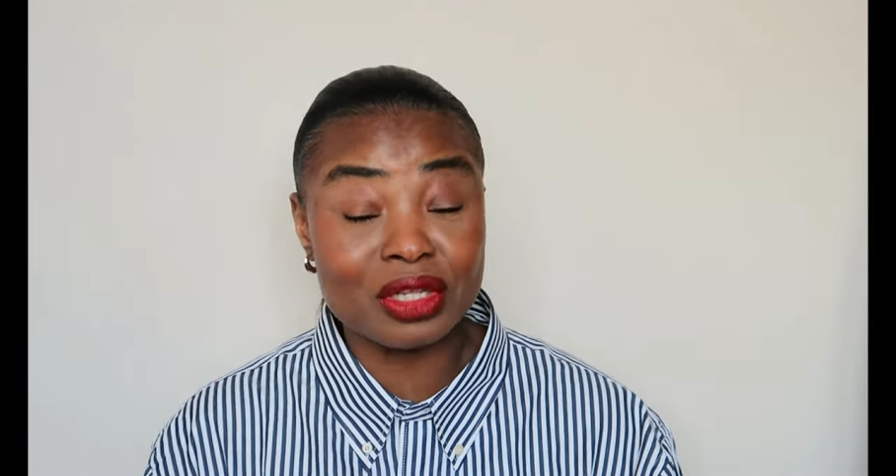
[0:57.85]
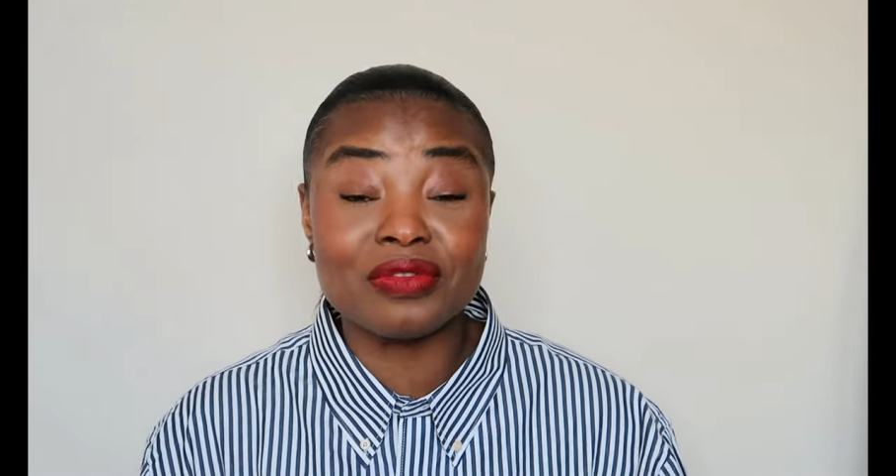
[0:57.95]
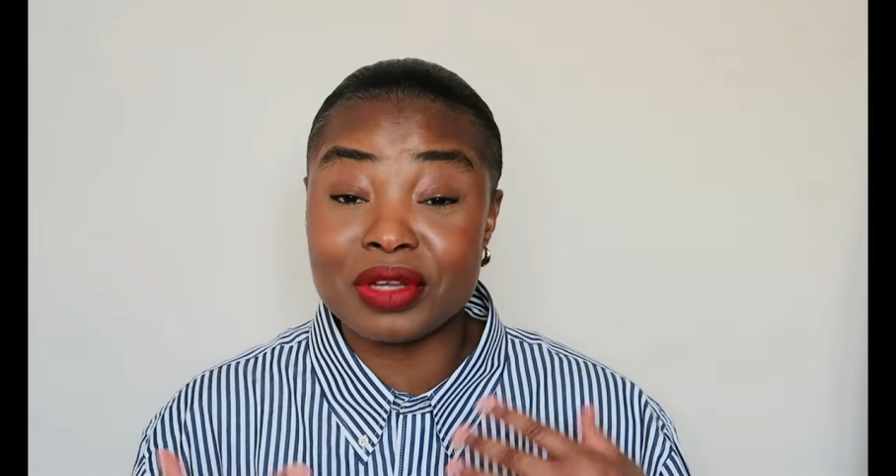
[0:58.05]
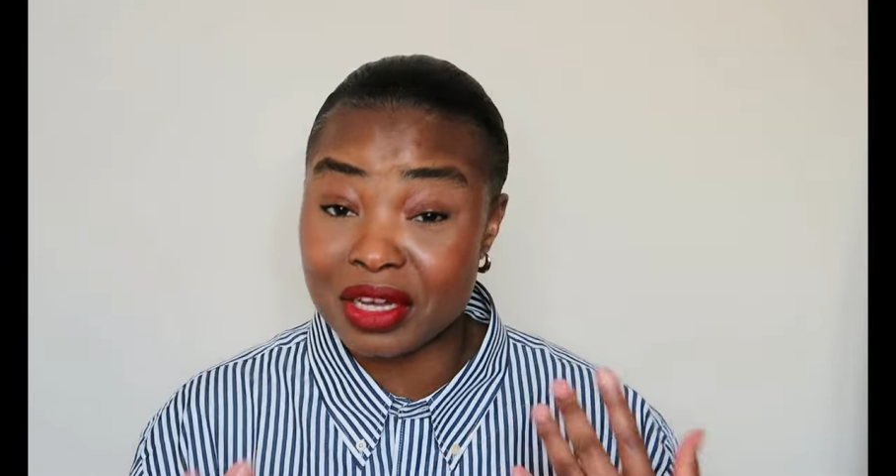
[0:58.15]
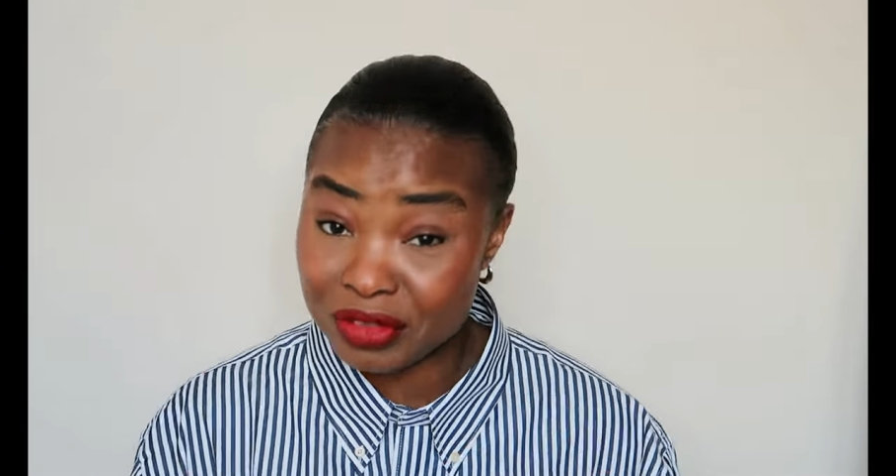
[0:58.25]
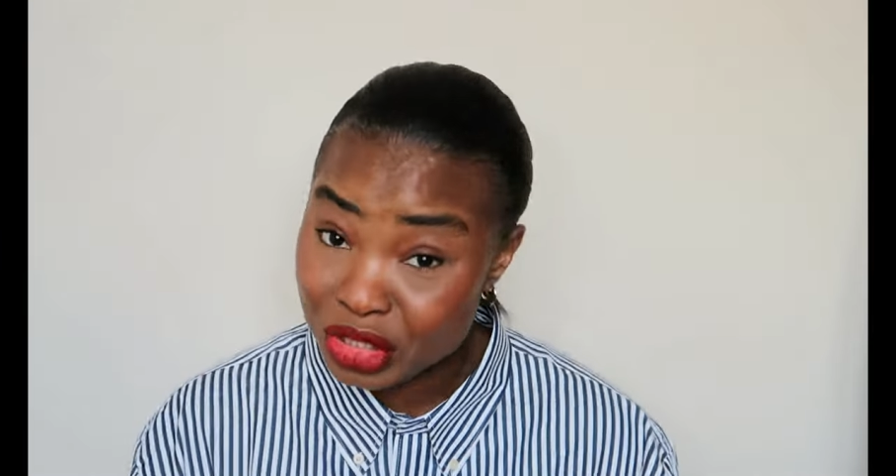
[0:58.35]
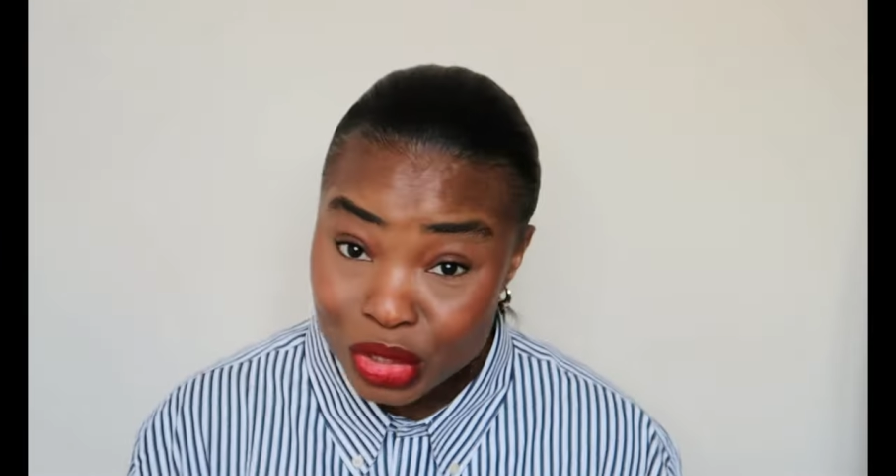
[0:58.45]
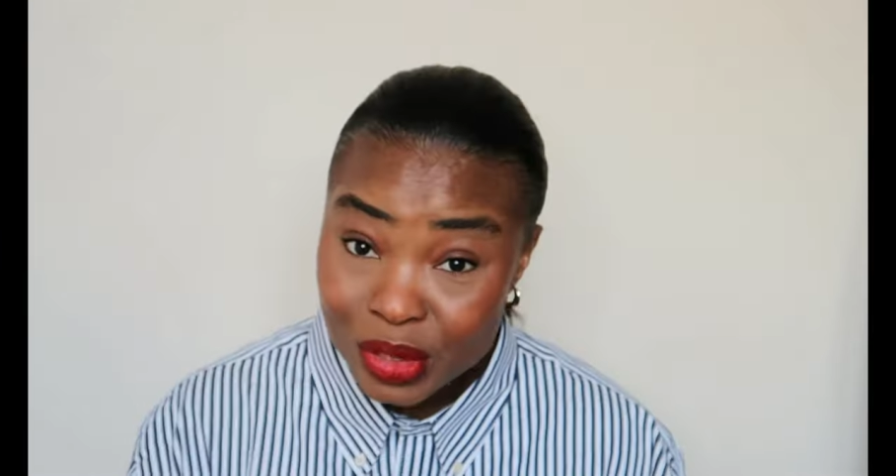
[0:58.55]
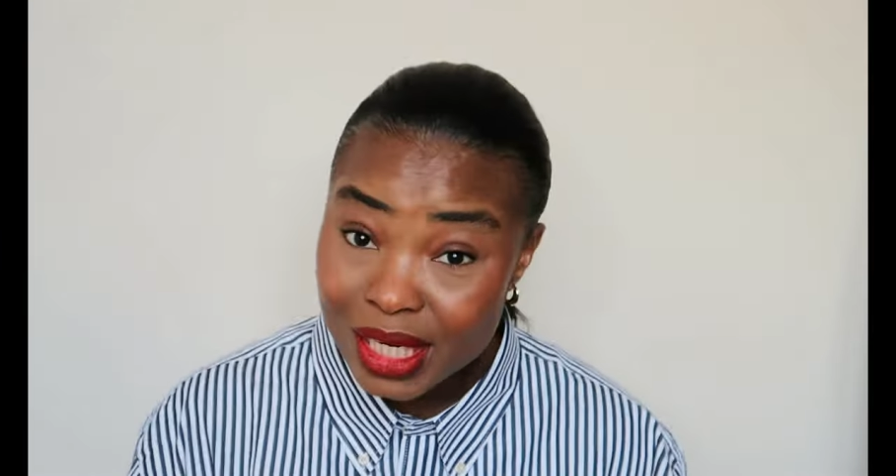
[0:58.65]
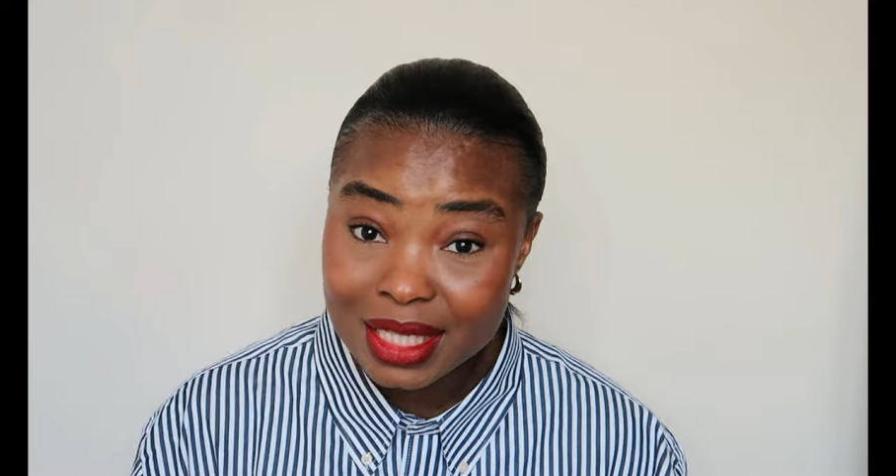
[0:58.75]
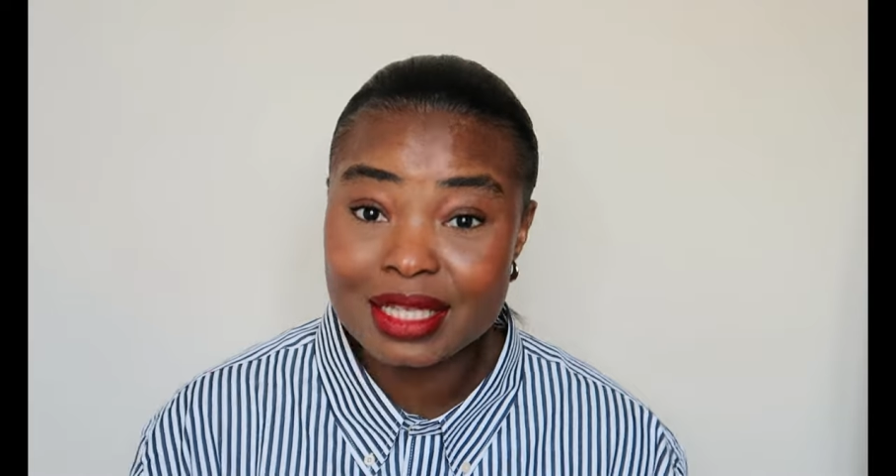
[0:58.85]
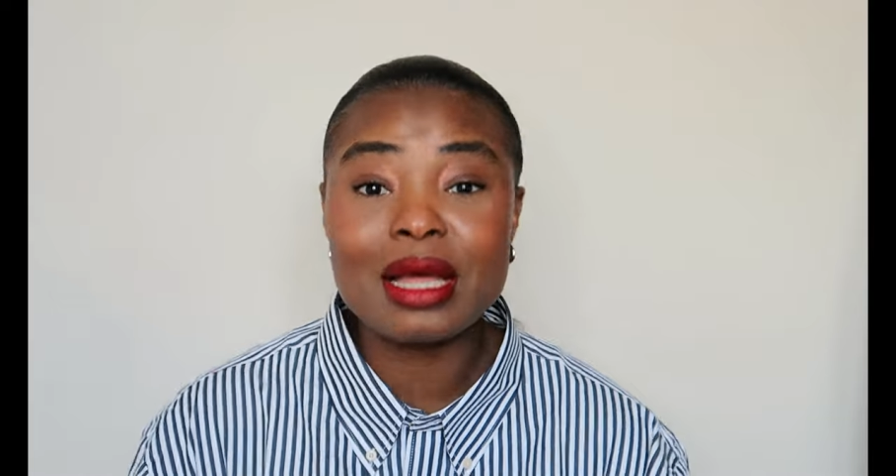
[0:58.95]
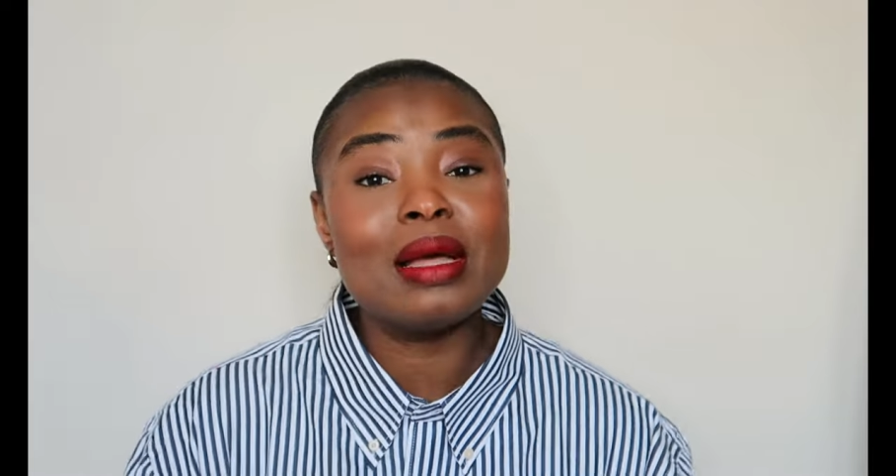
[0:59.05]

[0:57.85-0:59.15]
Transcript: if you have enjoyed it